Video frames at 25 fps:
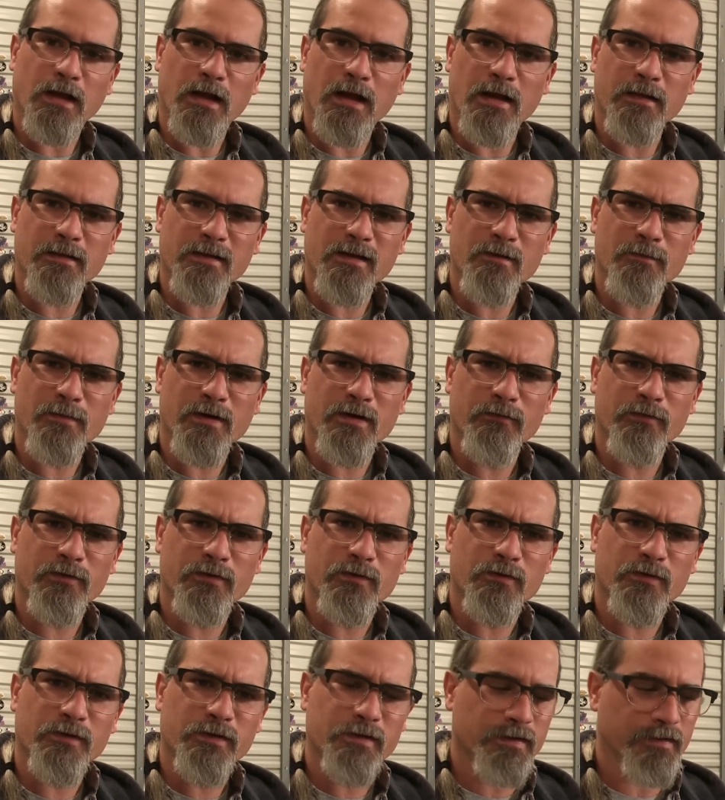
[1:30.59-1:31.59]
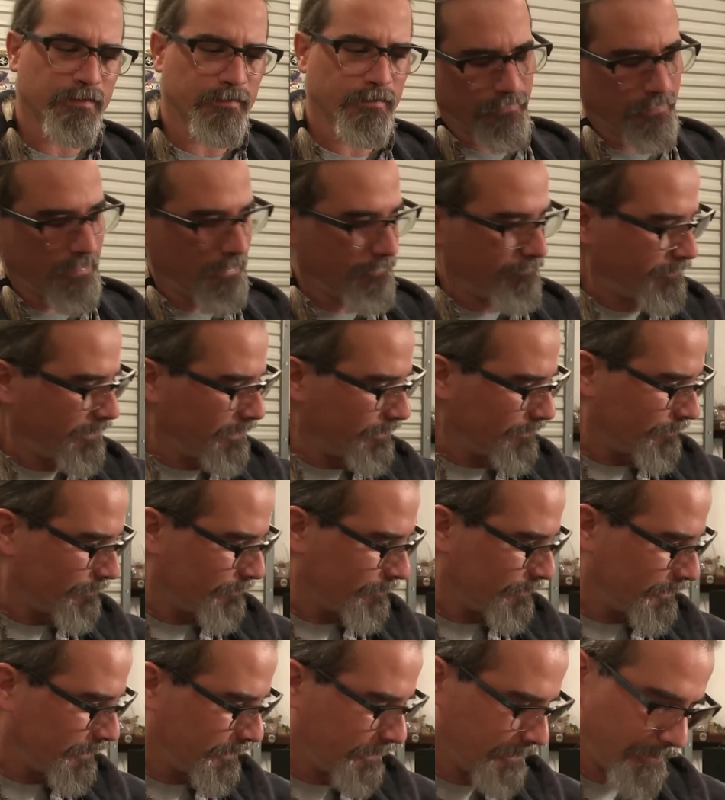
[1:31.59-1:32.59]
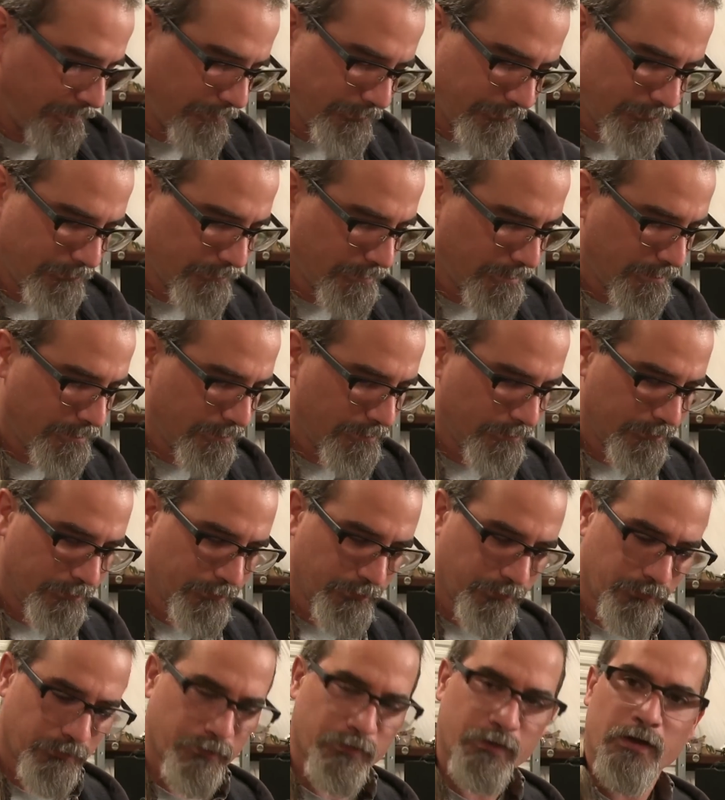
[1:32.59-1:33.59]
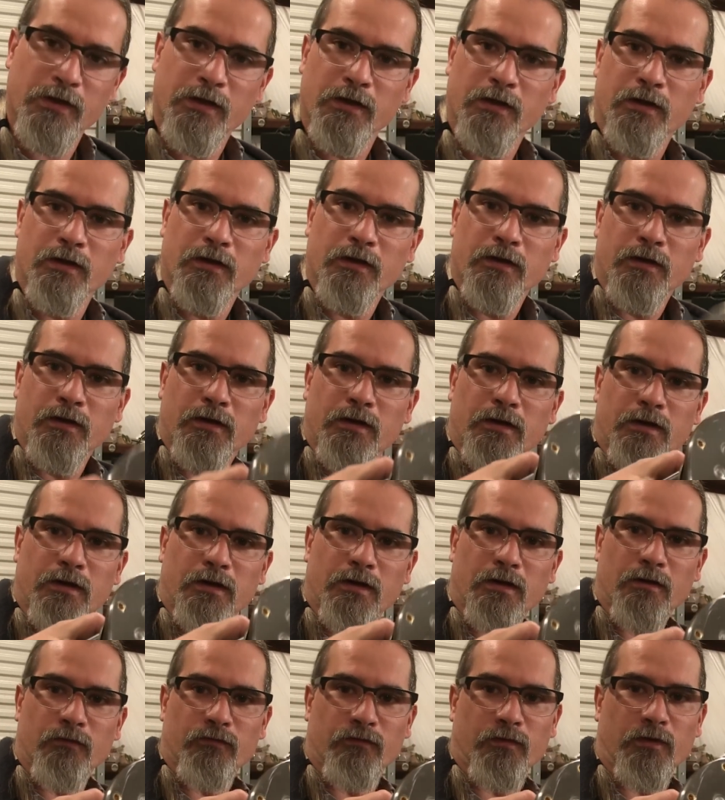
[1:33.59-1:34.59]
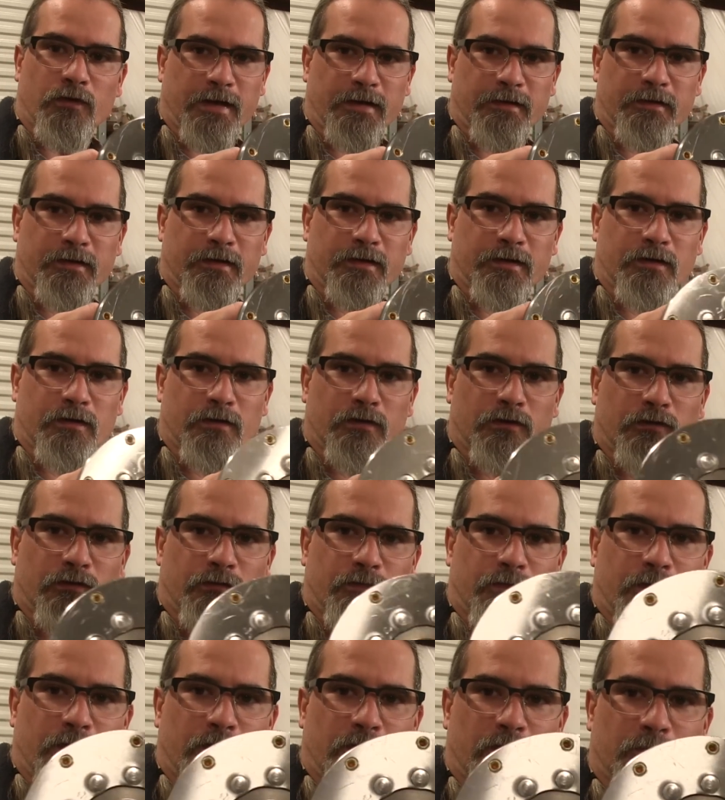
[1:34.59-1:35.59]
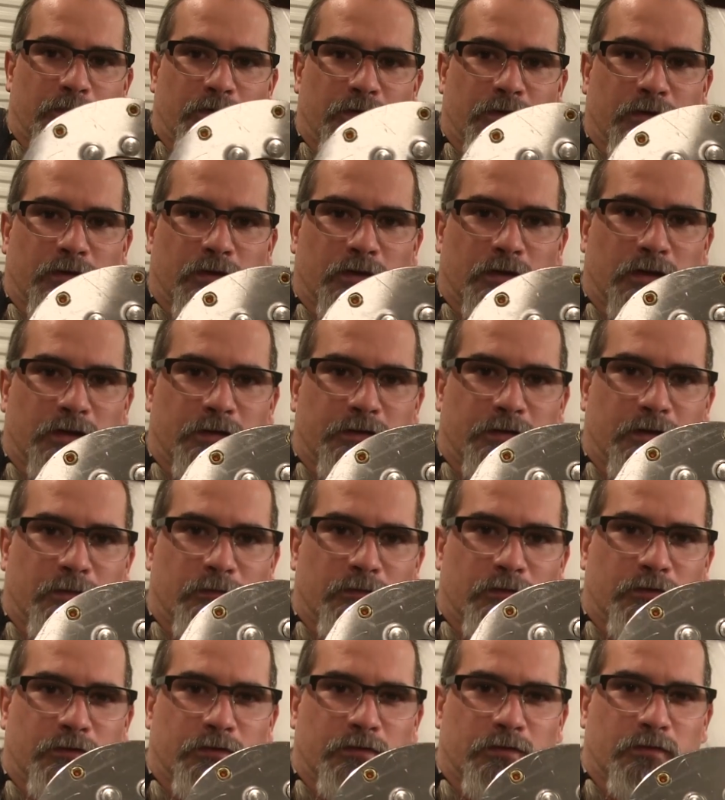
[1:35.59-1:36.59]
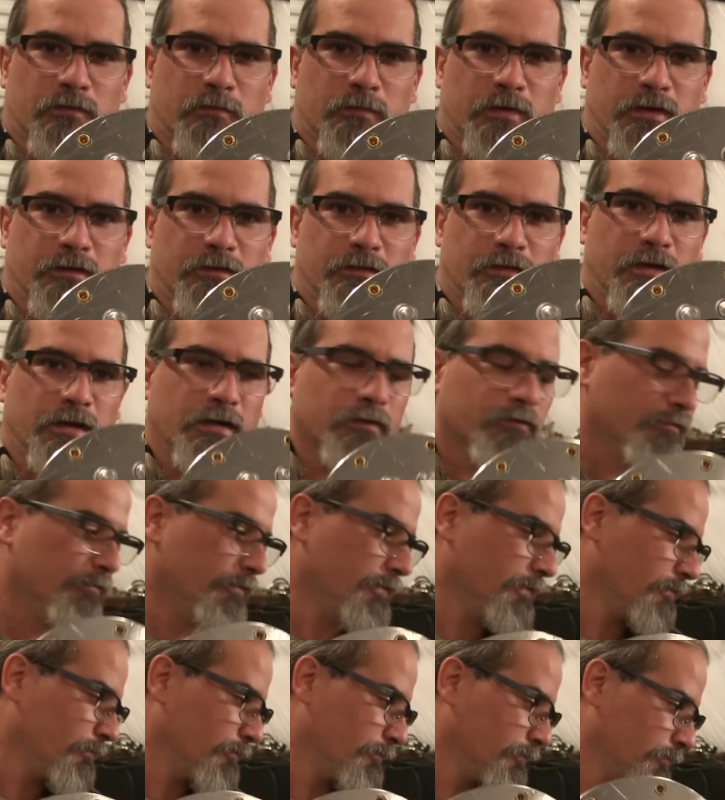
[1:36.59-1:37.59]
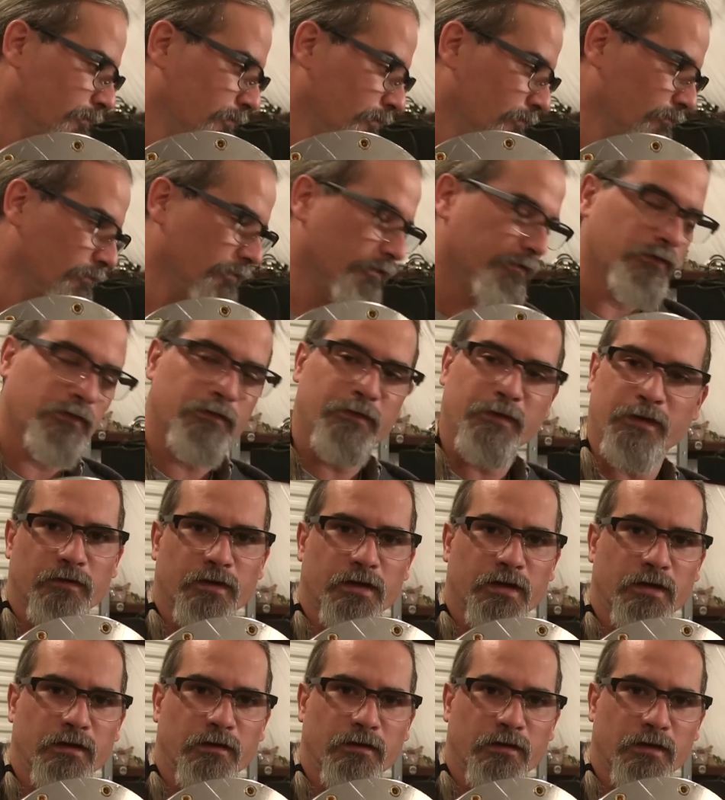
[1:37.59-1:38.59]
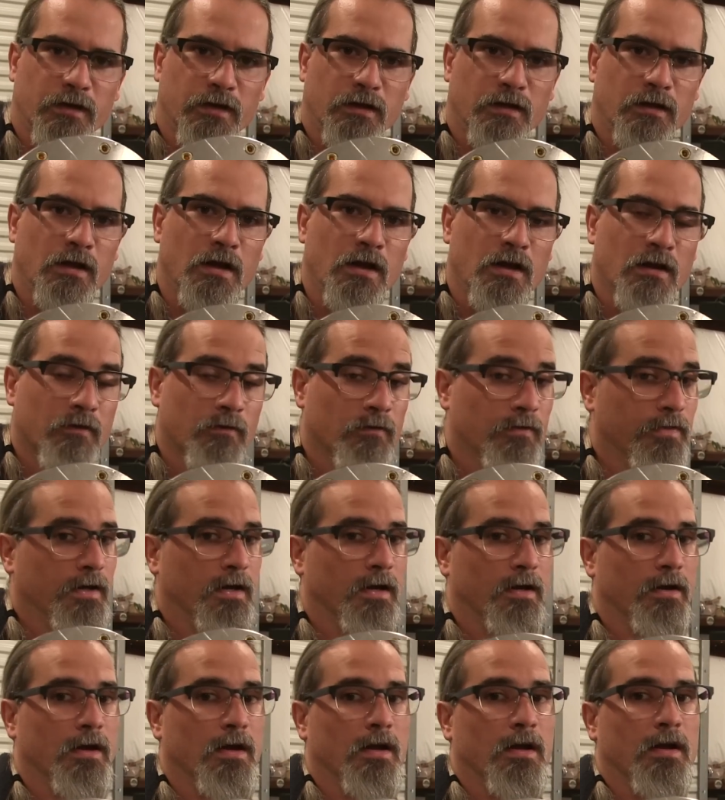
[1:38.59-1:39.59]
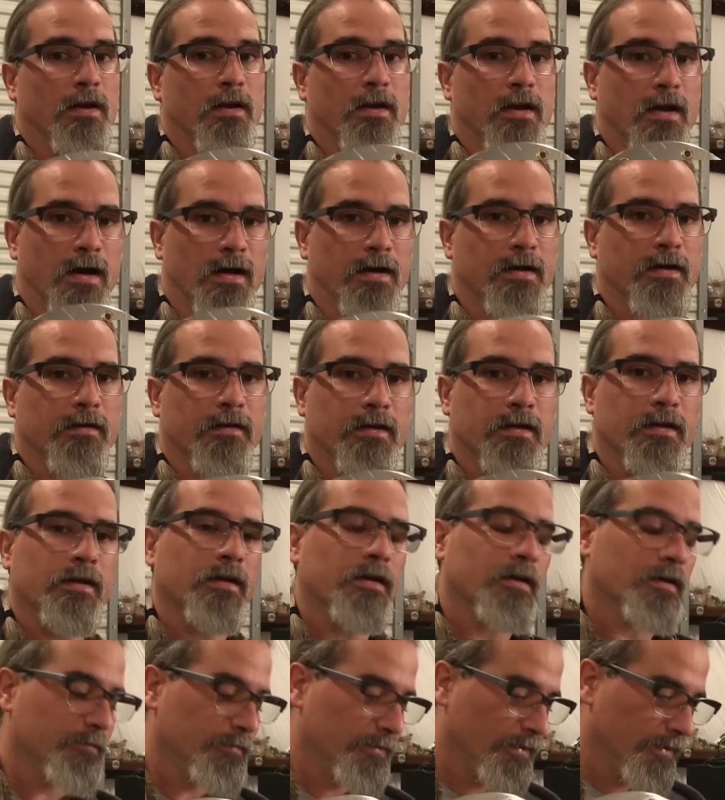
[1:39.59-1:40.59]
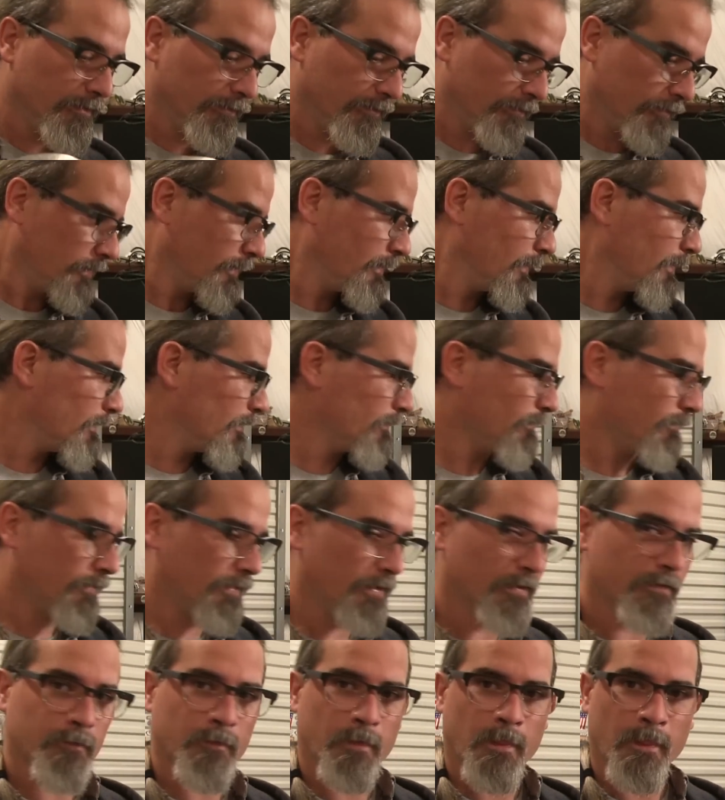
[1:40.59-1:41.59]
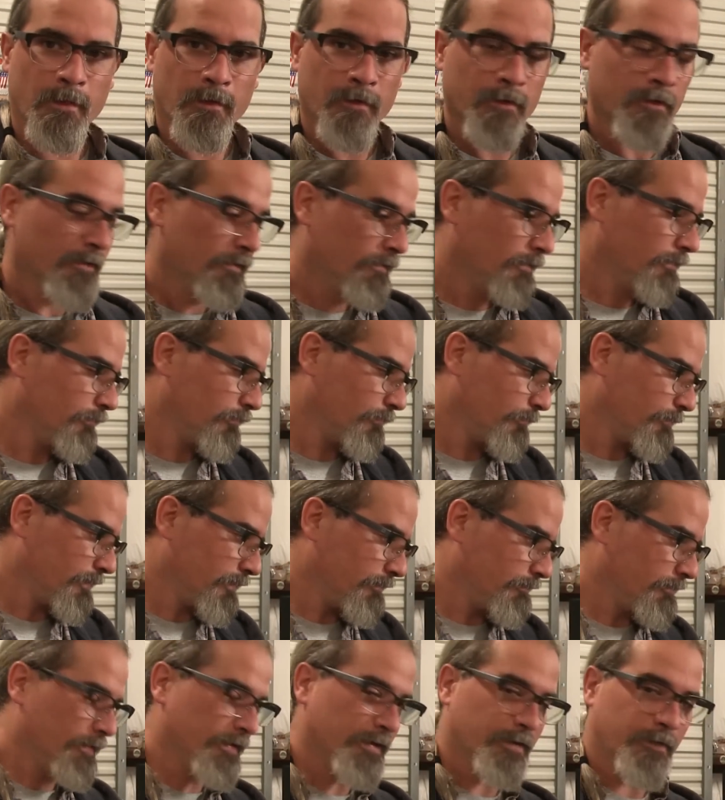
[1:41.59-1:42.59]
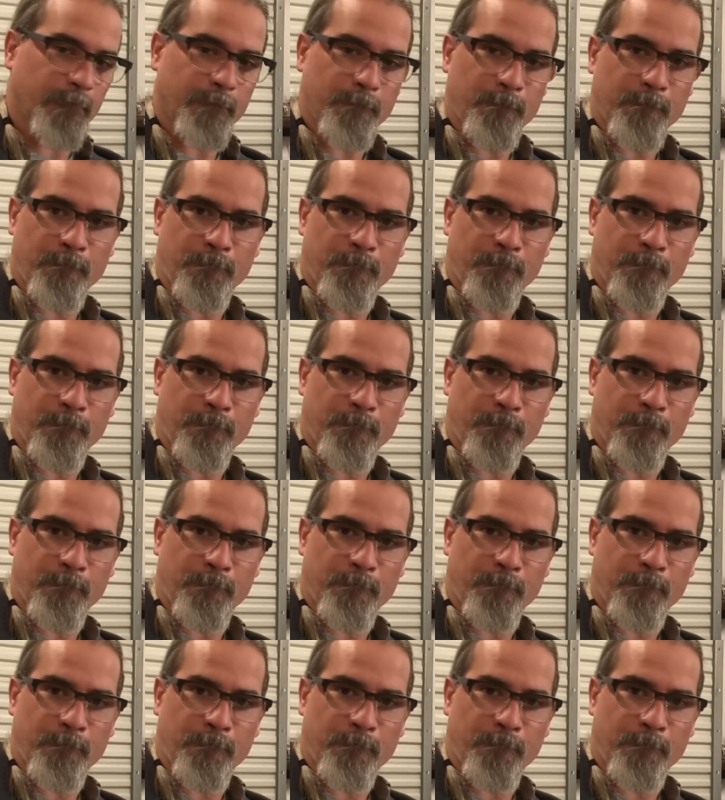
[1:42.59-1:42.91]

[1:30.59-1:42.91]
I thought I might record this. I found a really easy way to, to far as a technique goes, as far as putting your clutch hub onto the main shaft, you know, with the whole Woodruff key thing, without knocking the key out of place, well, this is what I've done.